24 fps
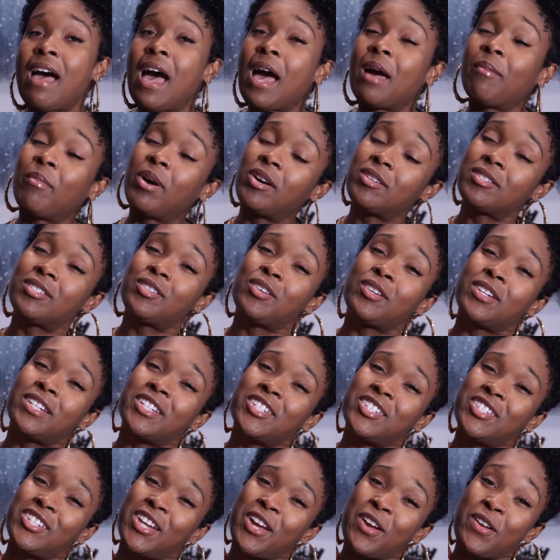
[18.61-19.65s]
I'm also
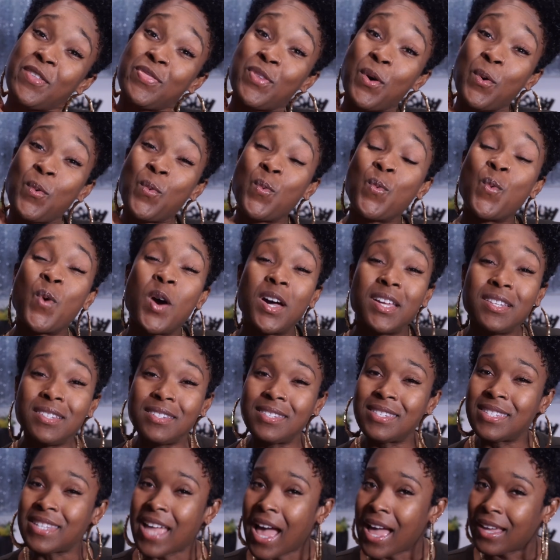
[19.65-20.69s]
gonna share the
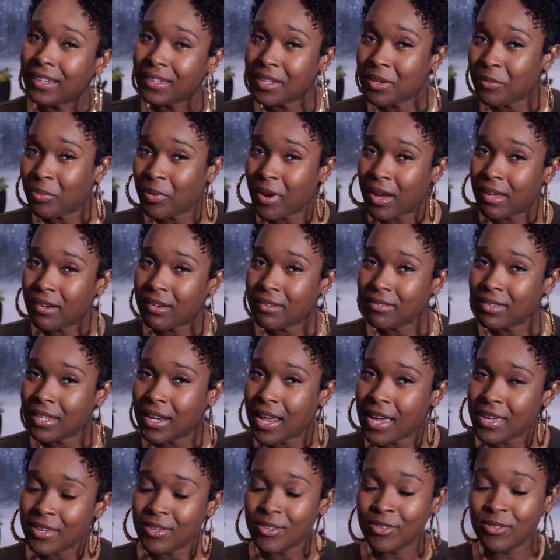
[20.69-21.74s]
one styling product that
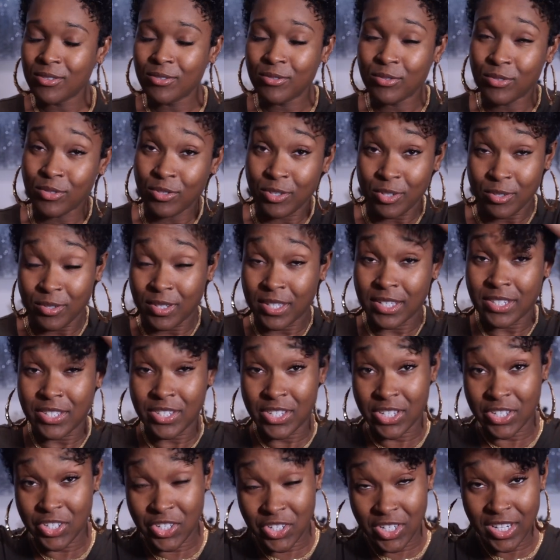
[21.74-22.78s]
I use to
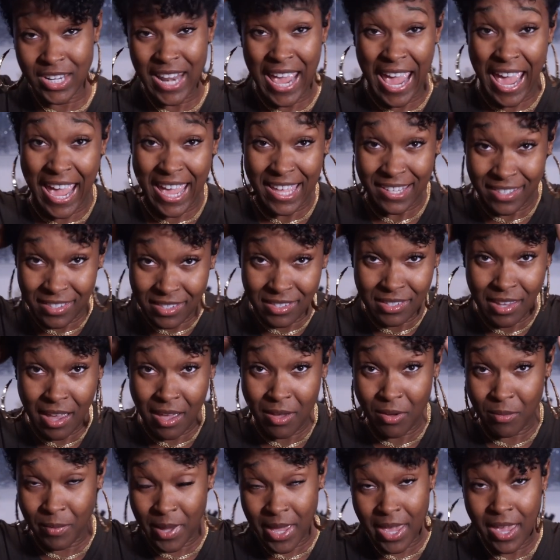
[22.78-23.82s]
condition and
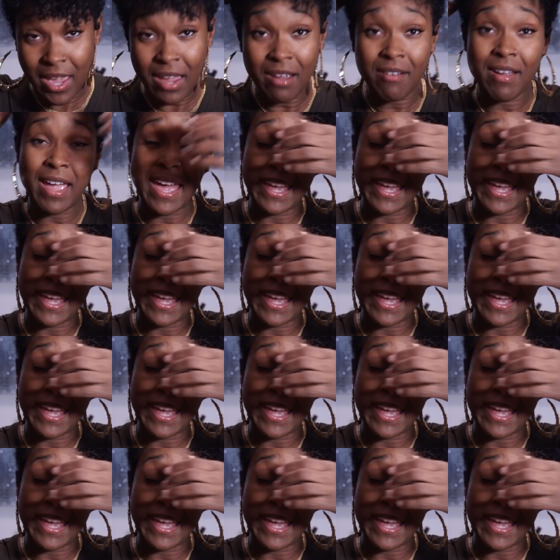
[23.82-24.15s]
style my hair.